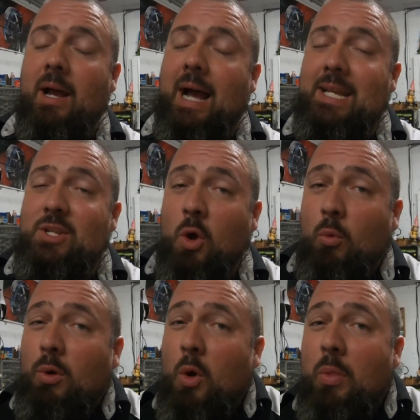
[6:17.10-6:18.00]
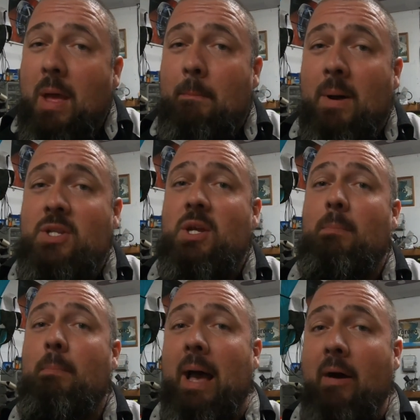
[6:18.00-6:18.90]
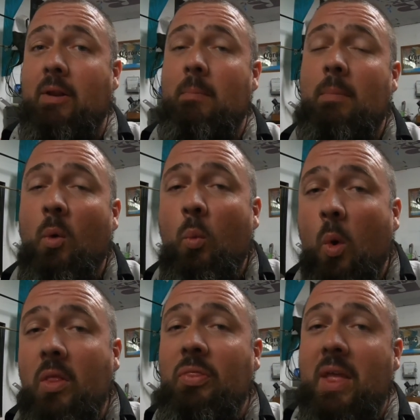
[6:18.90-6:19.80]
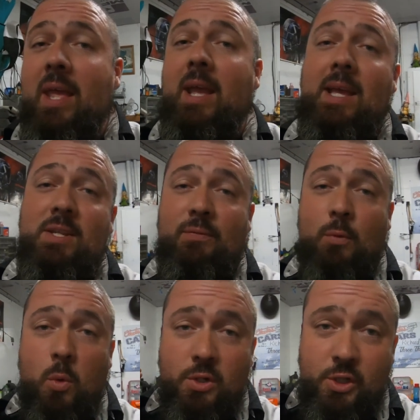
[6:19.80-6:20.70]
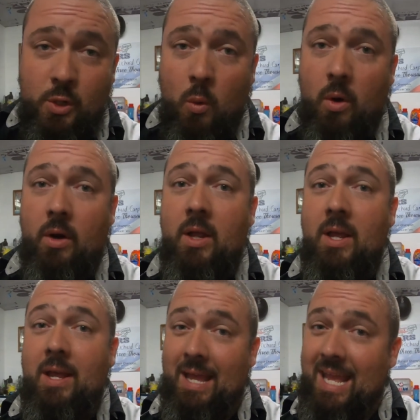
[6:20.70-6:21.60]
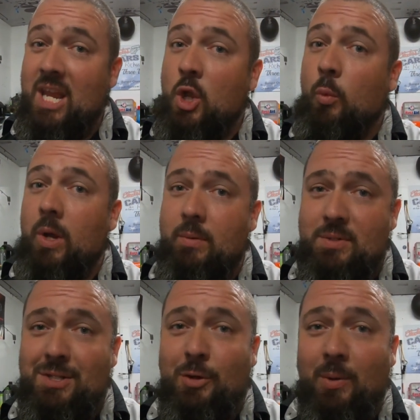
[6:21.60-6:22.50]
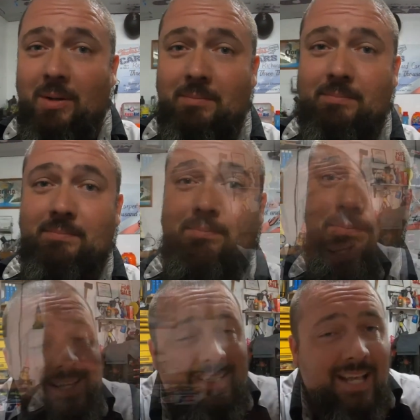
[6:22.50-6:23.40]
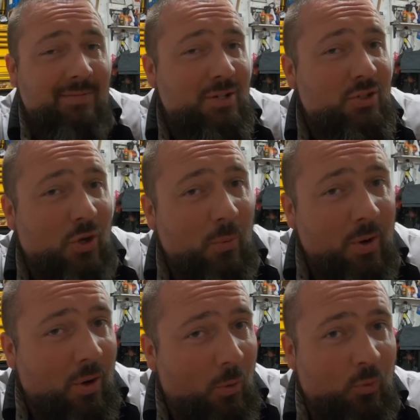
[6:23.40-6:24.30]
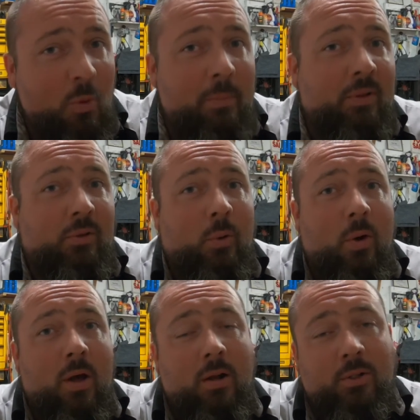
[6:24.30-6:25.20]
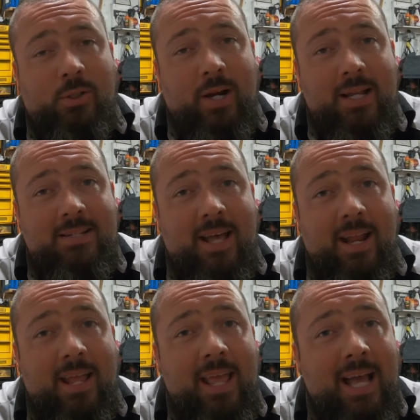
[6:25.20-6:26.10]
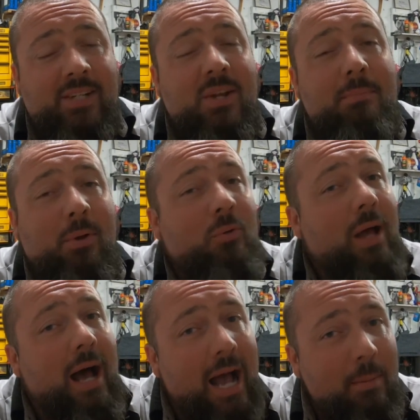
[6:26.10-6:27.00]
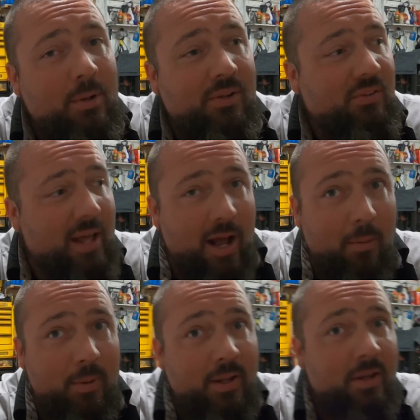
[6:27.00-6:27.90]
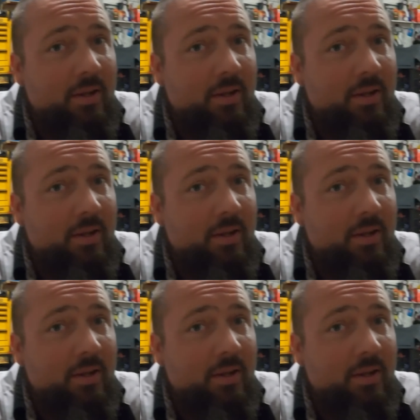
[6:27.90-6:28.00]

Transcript: I don't know that much about him, but one thing is for sure, he knew what he was doing. Instead of just throwing an Oldsmobile Toronado trans at it, he actually built a hybrid setup.